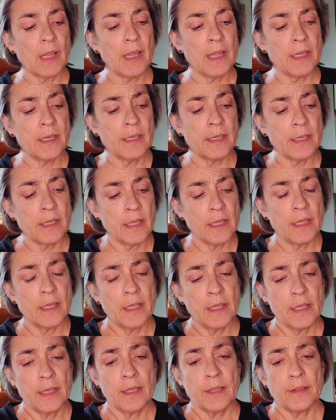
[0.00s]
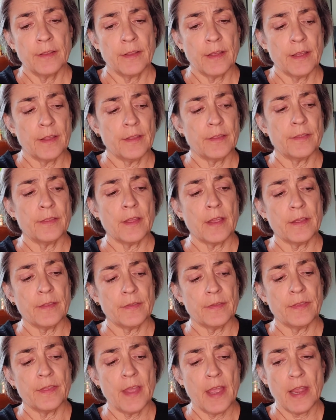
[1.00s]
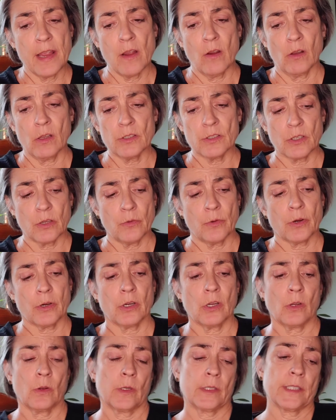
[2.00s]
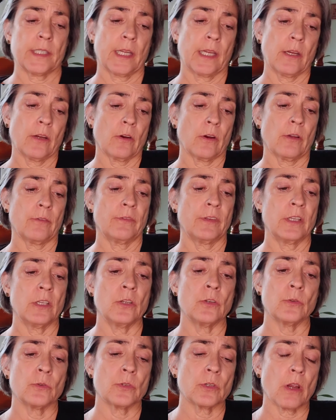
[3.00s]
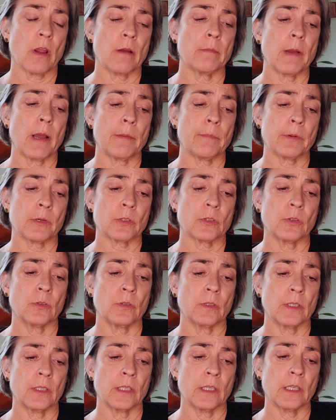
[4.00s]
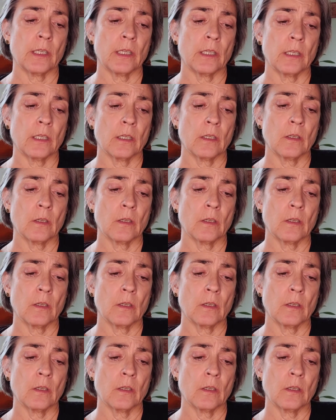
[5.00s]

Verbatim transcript: and they also are going to hear of a new job opportunity.